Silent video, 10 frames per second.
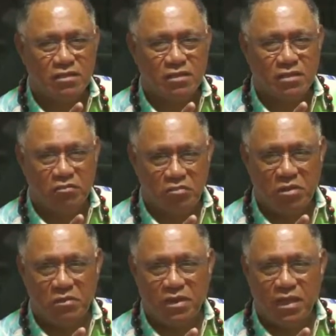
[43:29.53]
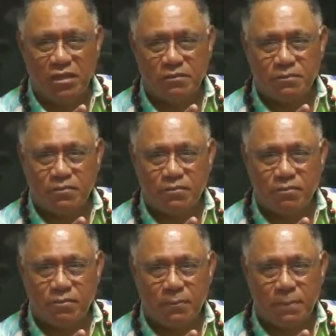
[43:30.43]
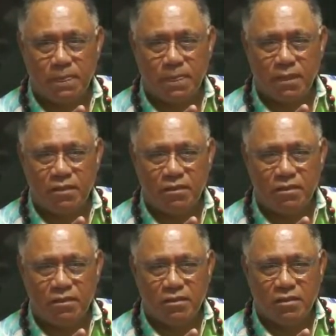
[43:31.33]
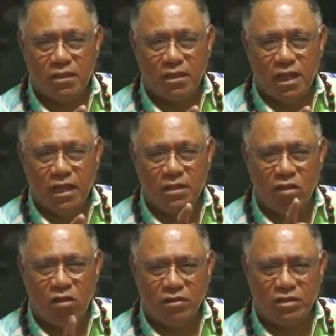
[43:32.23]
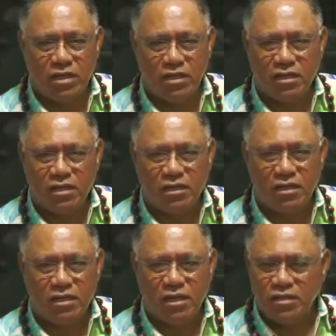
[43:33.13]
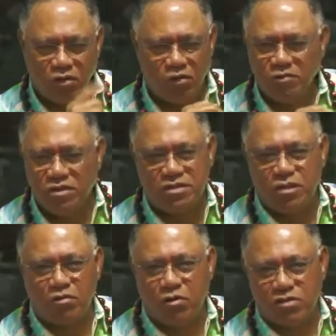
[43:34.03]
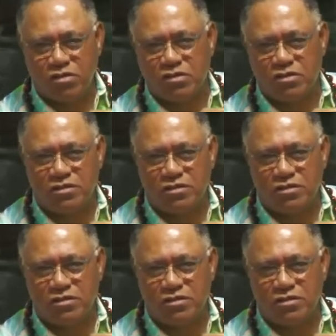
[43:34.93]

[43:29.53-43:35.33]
Remember that? Amen. And the altar is always the cross.